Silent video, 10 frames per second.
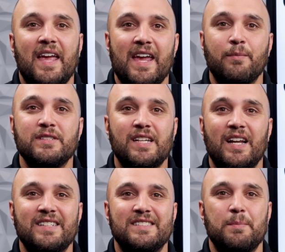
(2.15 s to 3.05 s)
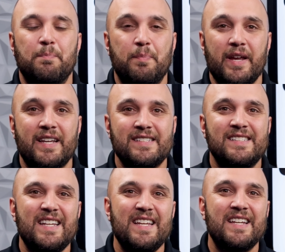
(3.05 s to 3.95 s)
Amazon is the
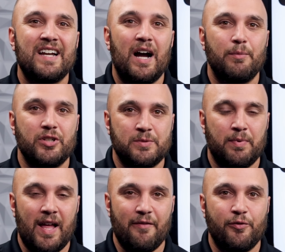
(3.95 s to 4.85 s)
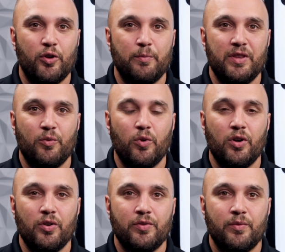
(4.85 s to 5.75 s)
biggest e-commerce platform in the
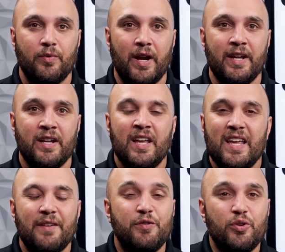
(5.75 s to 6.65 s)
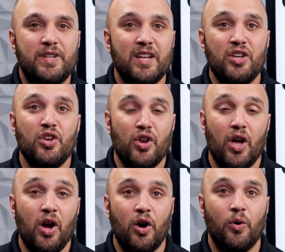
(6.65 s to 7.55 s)
world, right? If you didn't
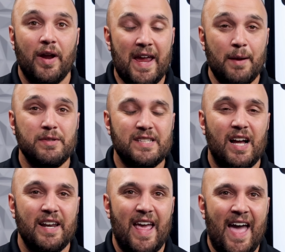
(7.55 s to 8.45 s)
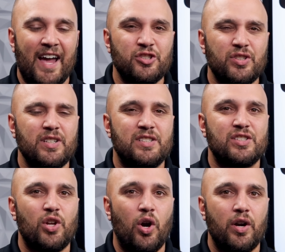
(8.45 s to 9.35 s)
know, Amazon actually
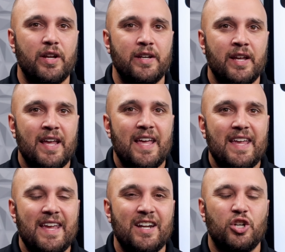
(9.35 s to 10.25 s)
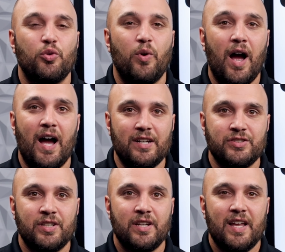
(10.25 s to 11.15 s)
started in a
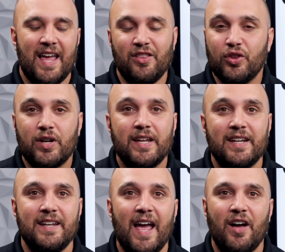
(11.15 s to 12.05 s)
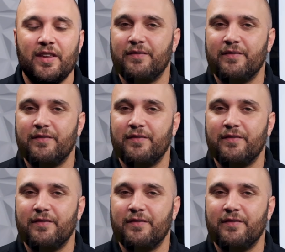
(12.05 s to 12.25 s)
garage. And look at it now.